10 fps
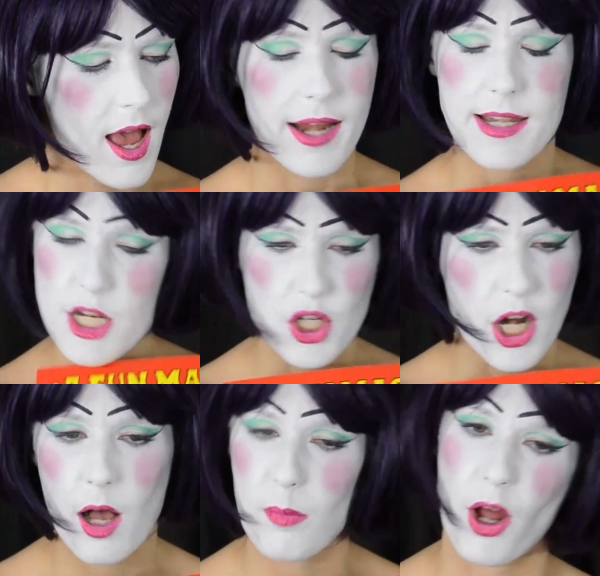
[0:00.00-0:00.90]
I need your
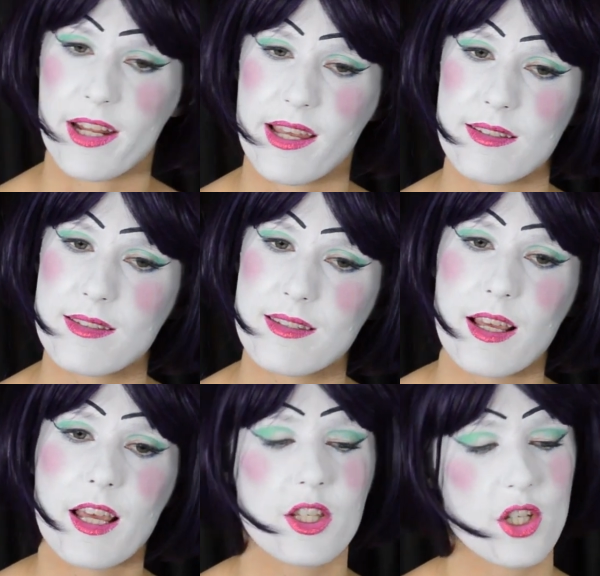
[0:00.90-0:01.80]
help, audience.
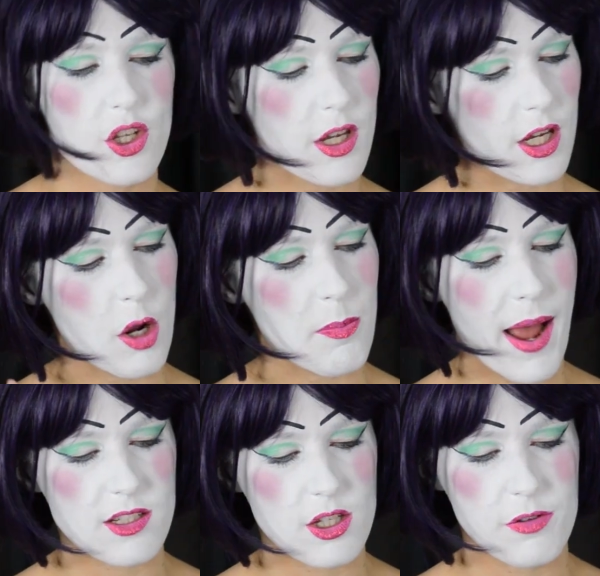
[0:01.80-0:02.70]
So you can go
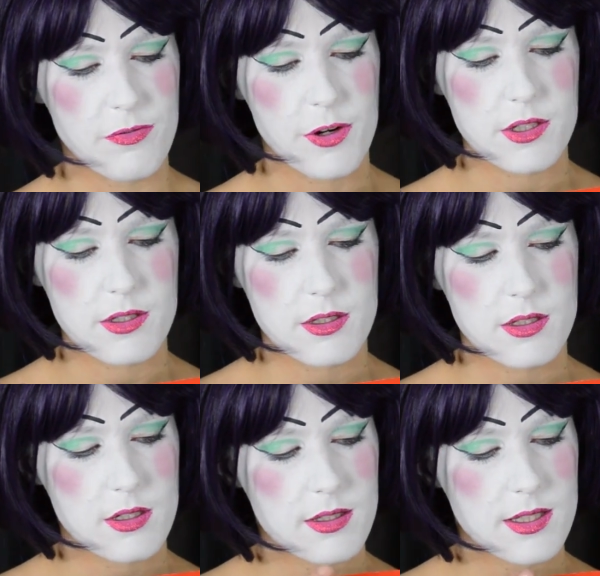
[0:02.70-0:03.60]
back to the
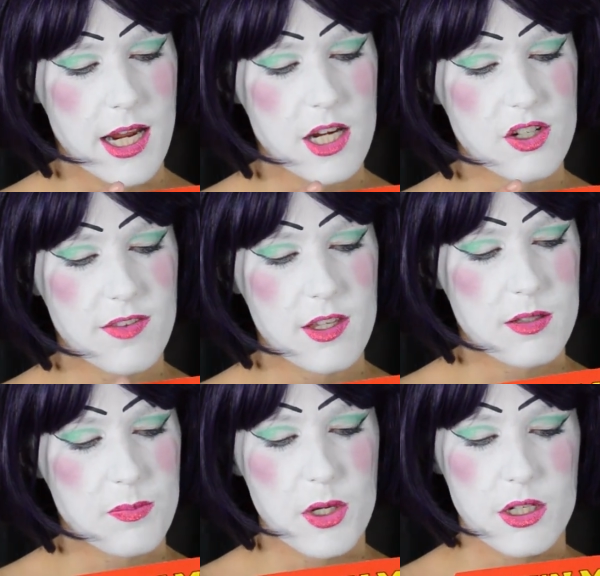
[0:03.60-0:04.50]
first stage of
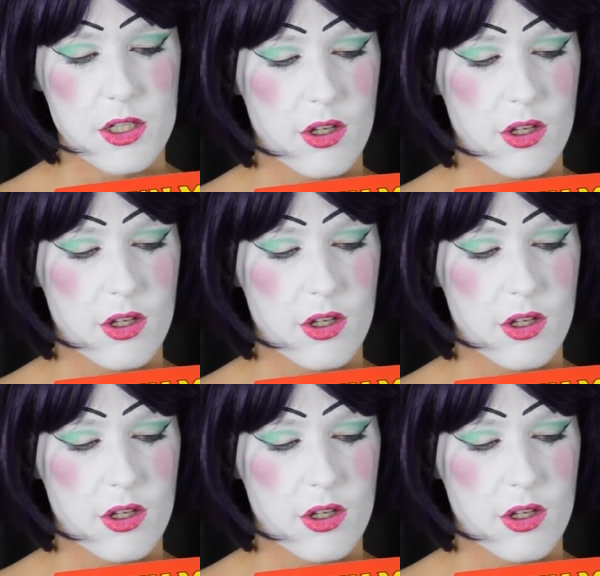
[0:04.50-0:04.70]
this book,